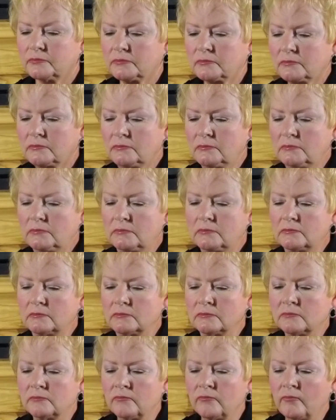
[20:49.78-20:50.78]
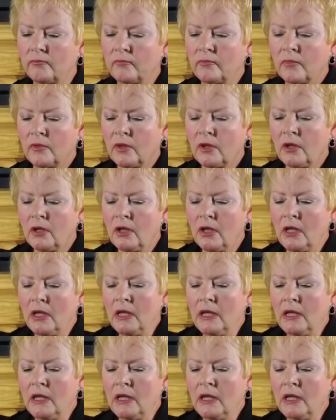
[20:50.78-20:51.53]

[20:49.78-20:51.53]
Nobody speaks.